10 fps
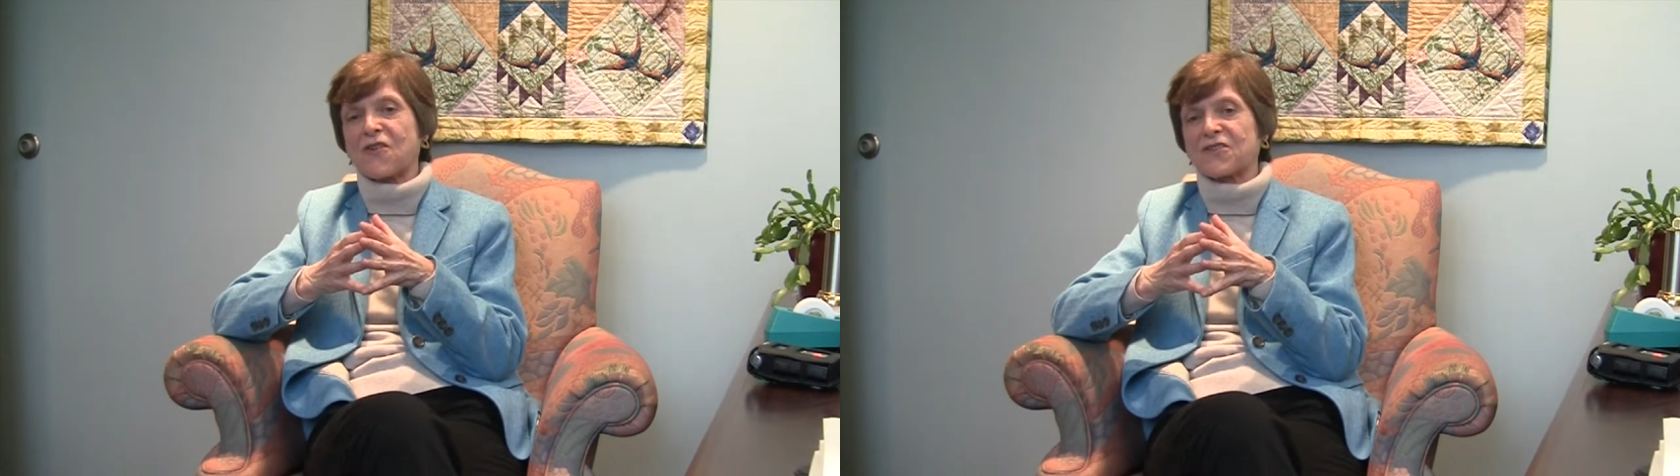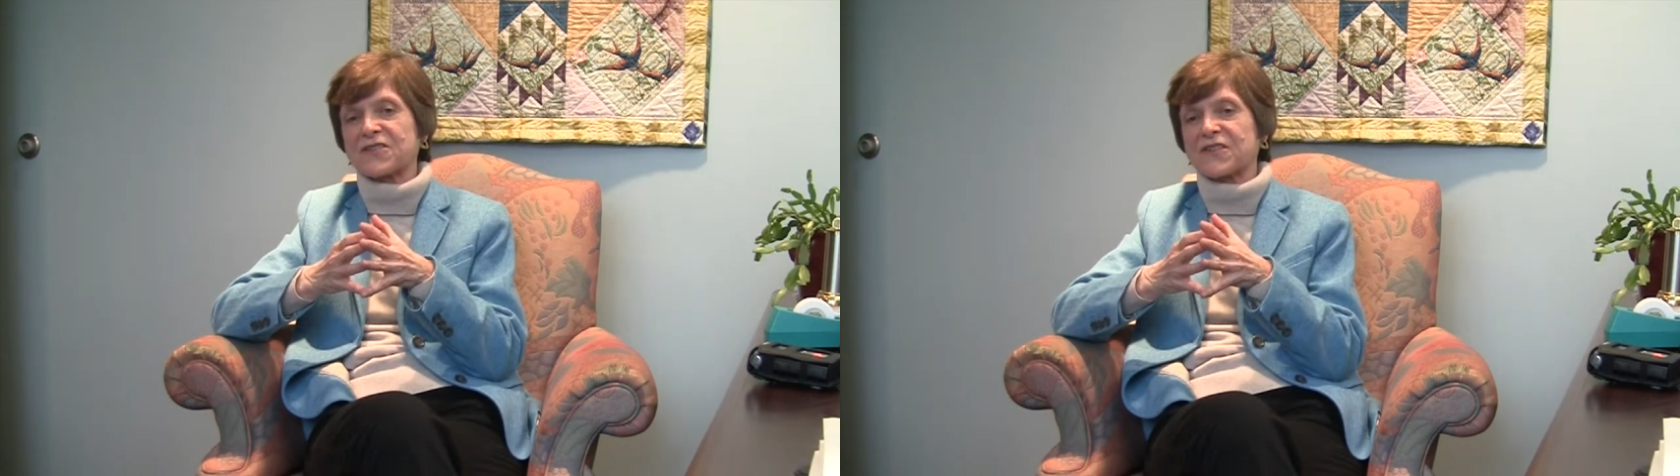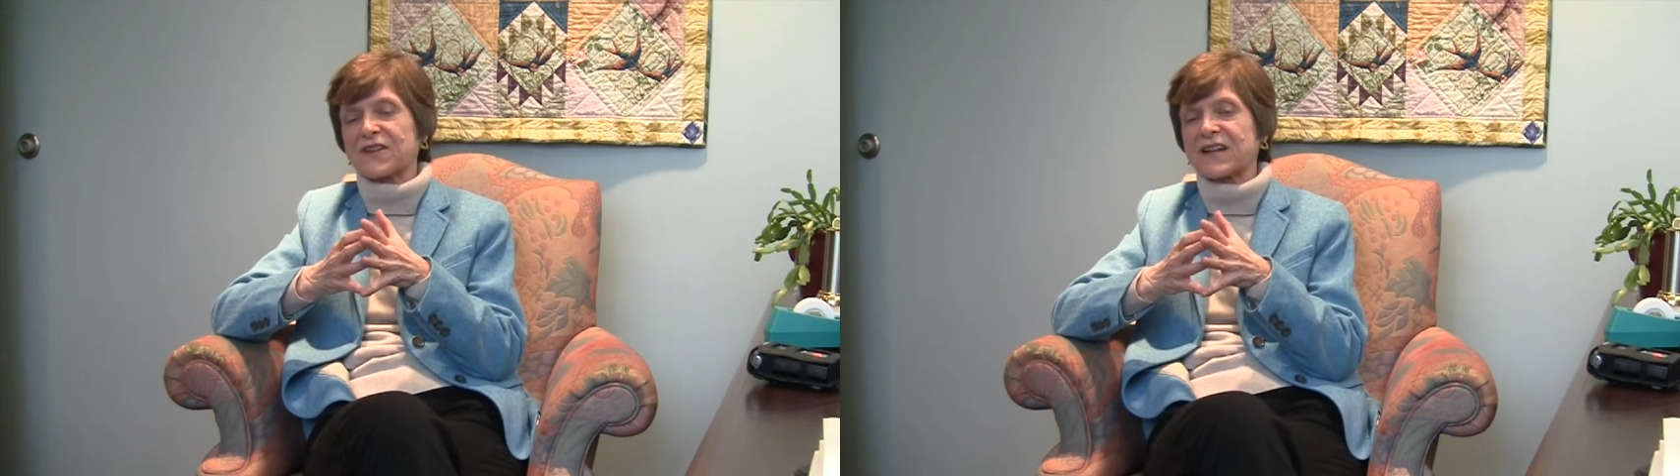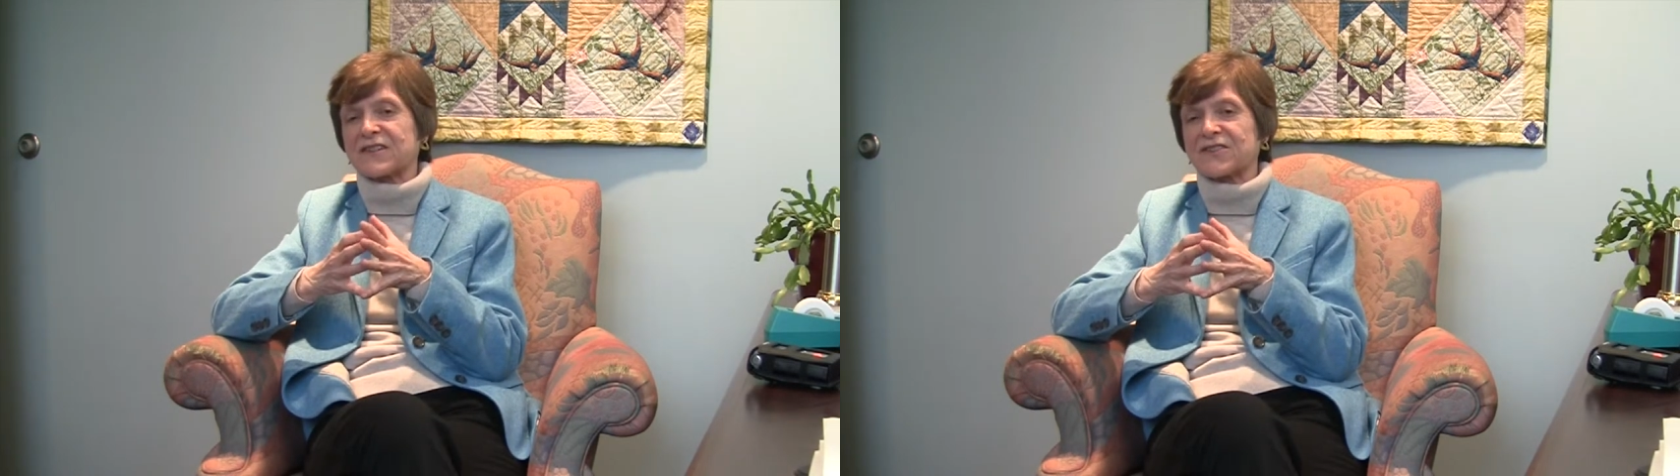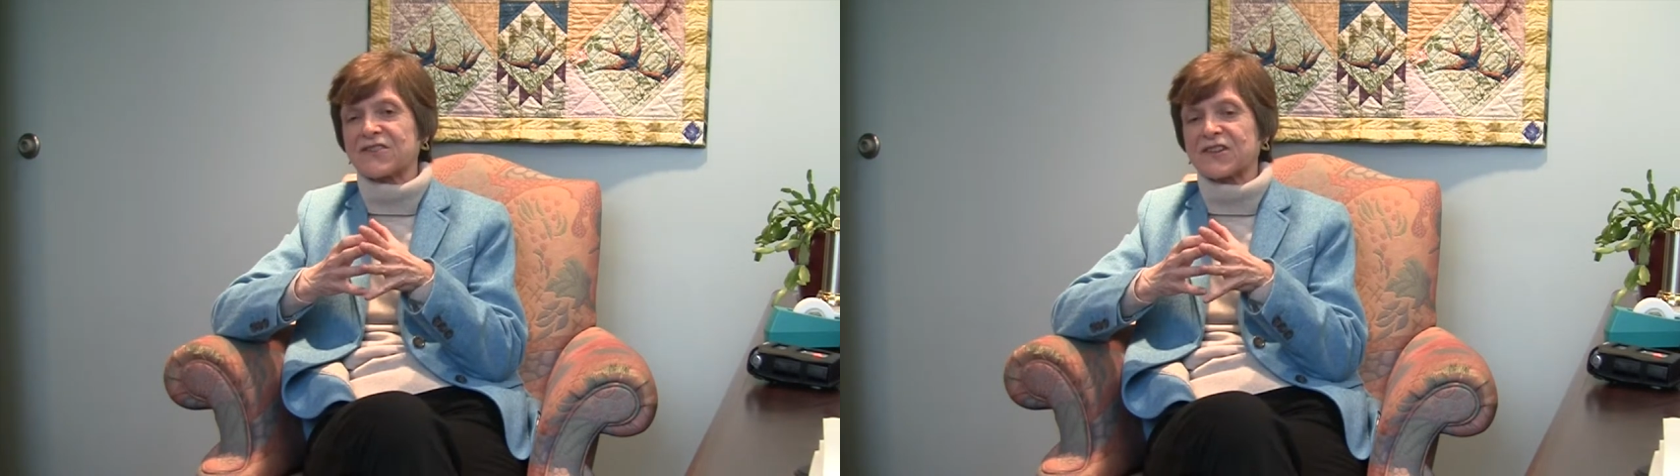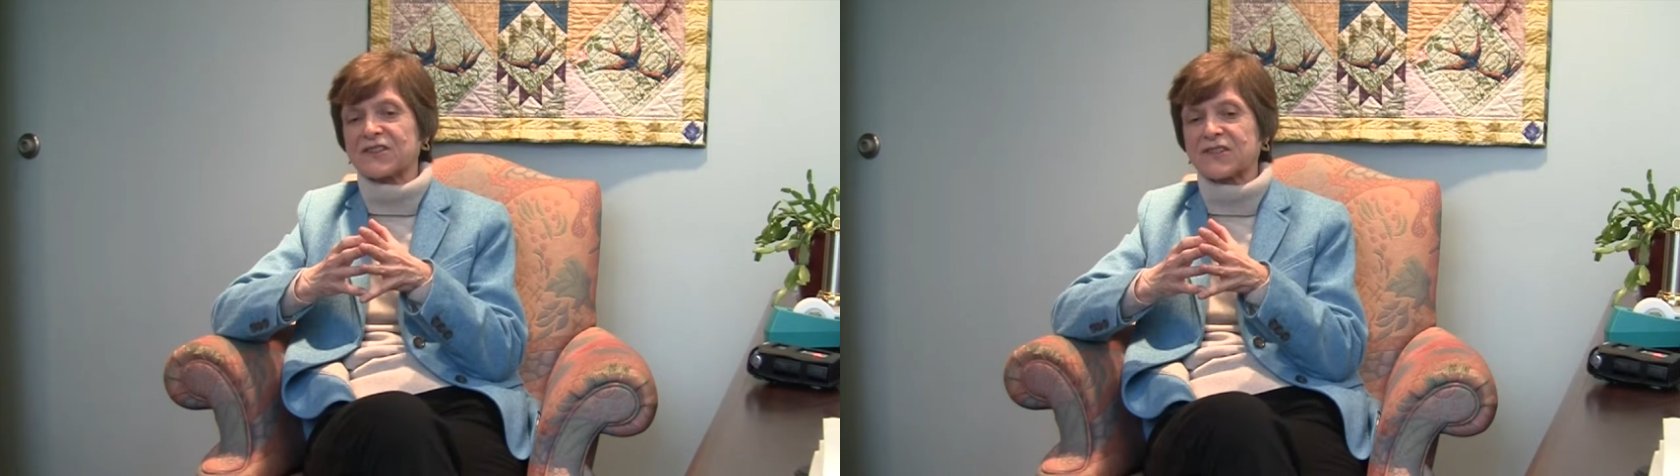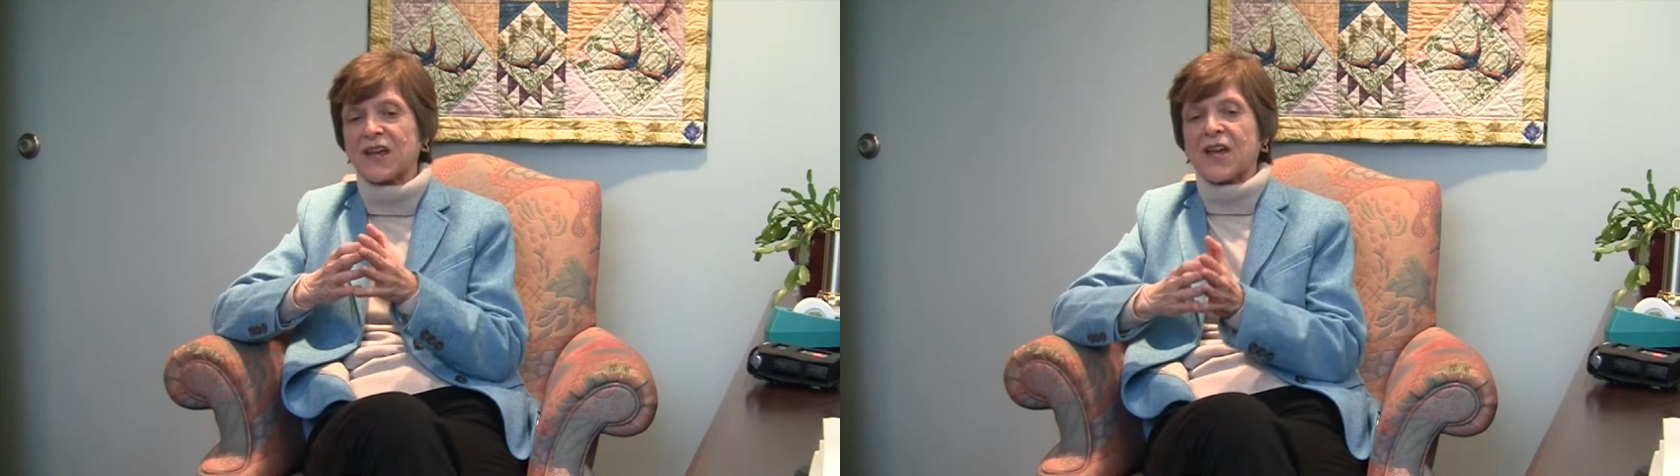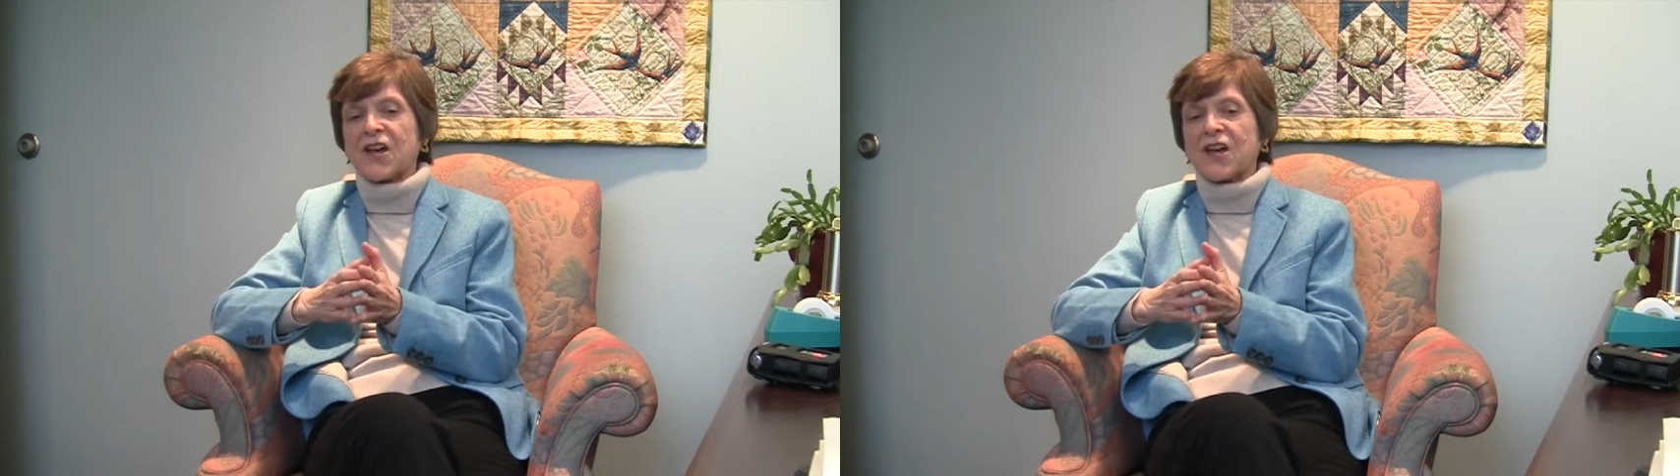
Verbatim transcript: all of their energies.